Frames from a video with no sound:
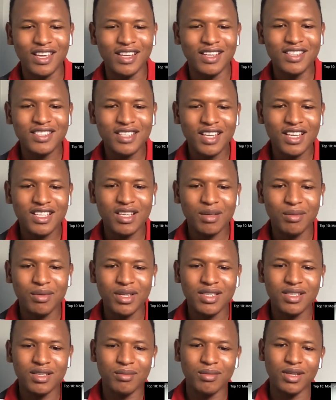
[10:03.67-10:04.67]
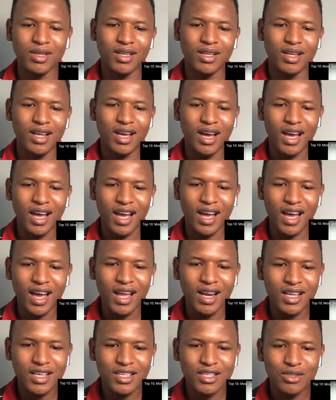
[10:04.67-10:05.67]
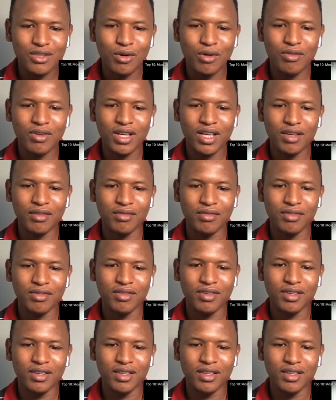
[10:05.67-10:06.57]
And this guy is amazing, man. Alex Kovalev.